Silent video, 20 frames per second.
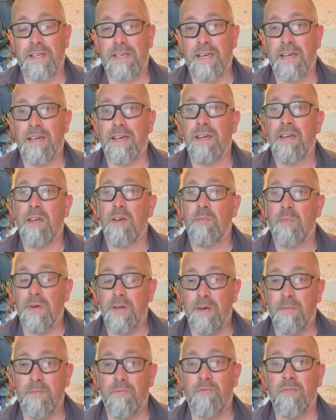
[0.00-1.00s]
gear, but
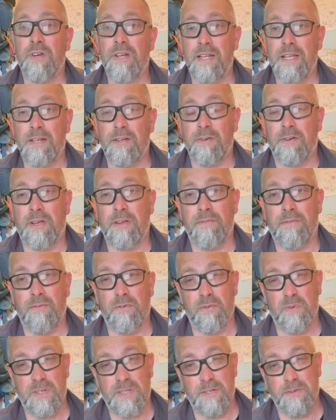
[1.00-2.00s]
I'm really looking
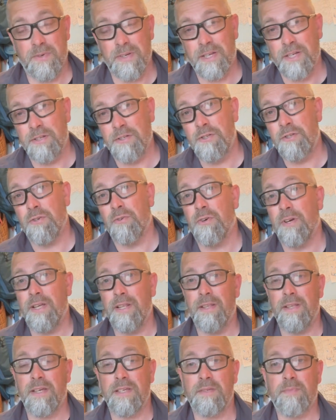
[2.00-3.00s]
forward to it,
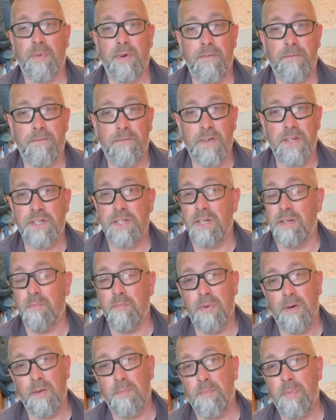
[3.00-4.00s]
enjoying this by fishing,
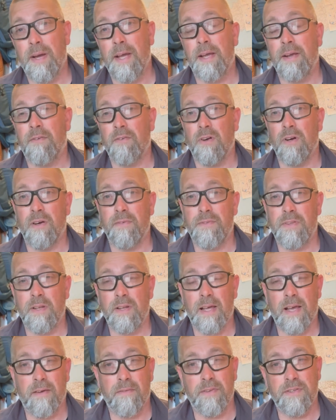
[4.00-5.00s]
by pack
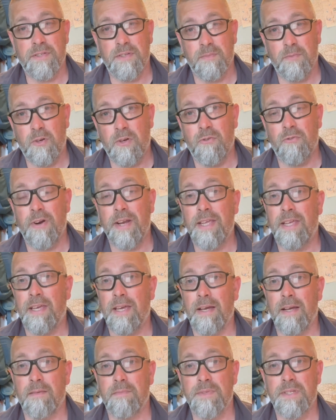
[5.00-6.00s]
rafting, having some great
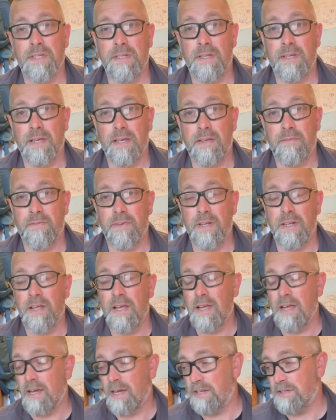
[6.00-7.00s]
camps in the evening,
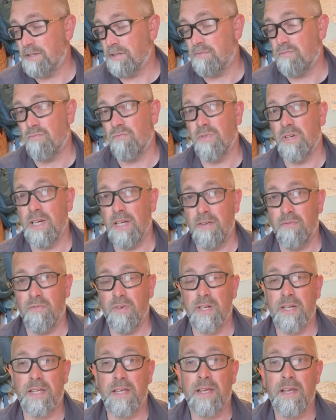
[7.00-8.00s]
and just
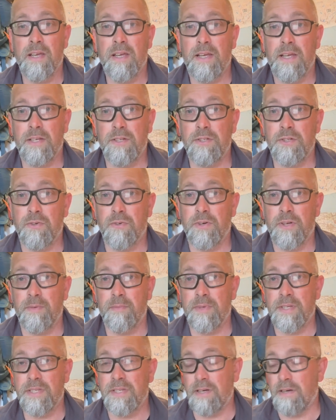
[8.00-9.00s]
really enjoying
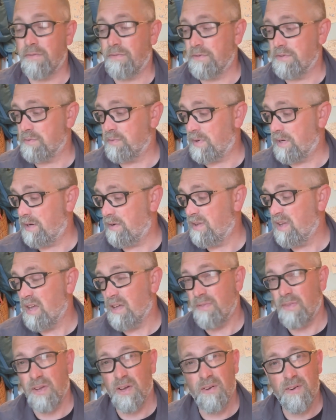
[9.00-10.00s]
myself as well.
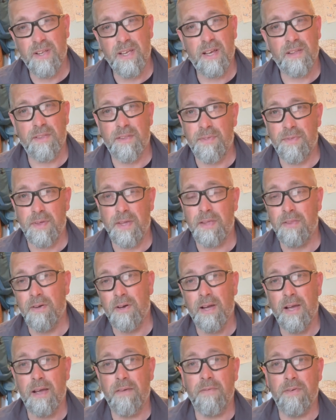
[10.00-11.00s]
The only other thing that
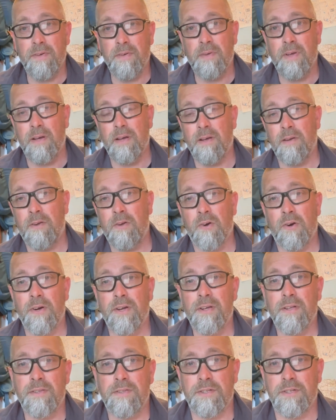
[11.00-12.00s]
I haven't got
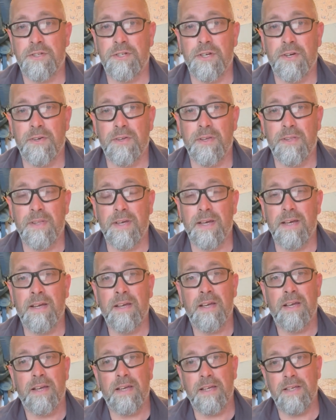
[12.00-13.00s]
to show you there
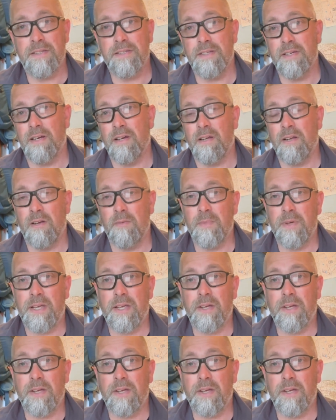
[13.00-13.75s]
is like